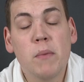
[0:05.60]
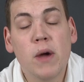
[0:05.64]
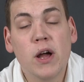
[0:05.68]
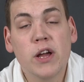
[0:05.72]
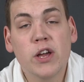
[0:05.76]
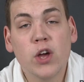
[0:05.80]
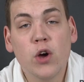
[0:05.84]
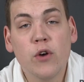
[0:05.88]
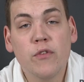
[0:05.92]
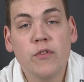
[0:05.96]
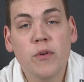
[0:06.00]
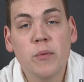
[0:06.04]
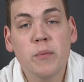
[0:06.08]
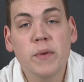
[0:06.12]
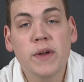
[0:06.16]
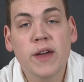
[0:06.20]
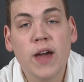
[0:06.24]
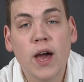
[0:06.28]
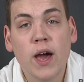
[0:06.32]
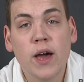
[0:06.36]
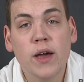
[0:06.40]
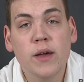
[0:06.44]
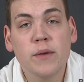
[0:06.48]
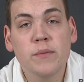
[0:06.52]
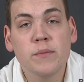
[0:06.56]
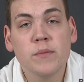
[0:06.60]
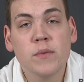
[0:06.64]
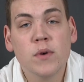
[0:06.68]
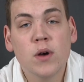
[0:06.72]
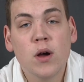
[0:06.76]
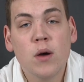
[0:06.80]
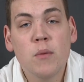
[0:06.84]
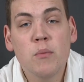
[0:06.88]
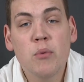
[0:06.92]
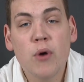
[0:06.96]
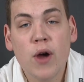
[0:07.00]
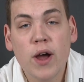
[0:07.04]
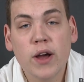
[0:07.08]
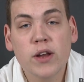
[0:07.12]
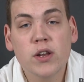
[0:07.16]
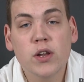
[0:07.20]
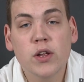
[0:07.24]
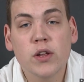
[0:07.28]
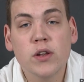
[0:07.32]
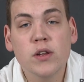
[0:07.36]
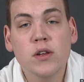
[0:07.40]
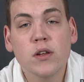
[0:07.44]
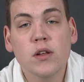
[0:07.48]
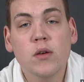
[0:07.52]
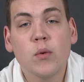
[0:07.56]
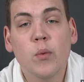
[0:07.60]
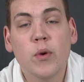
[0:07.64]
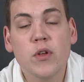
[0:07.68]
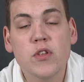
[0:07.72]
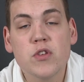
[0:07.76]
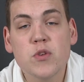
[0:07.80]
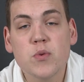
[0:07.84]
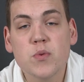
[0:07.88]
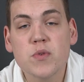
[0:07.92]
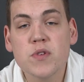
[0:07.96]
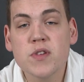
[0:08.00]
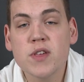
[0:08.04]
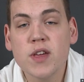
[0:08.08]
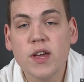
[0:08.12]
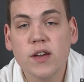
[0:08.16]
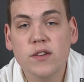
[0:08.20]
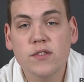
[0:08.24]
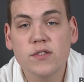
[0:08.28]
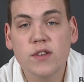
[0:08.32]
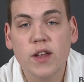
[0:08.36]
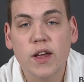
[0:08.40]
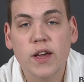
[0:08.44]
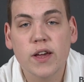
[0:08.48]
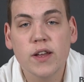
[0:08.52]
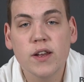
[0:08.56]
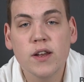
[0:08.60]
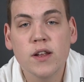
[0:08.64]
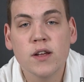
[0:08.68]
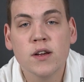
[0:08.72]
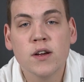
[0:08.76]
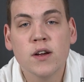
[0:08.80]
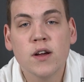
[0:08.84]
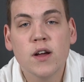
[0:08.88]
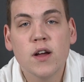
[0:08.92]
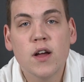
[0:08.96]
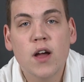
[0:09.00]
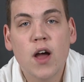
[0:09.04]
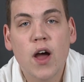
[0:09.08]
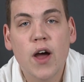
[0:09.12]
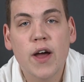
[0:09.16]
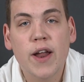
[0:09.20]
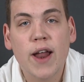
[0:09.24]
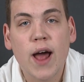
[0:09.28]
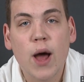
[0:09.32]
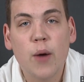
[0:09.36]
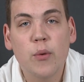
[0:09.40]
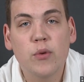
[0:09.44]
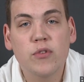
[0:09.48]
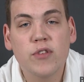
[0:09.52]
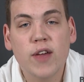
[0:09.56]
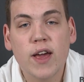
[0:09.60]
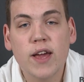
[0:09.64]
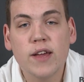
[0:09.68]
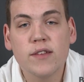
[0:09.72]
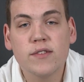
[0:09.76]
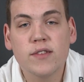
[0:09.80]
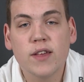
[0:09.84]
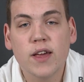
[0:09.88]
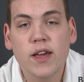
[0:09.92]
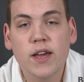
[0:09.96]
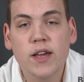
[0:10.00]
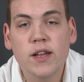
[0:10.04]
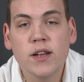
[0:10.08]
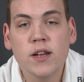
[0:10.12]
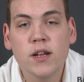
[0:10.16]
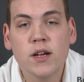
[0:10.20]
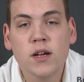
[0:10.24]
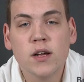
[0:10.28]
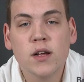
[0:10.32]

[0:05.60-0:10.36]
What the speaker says: My girlfriend became pregnant when she was 16 and I was 18.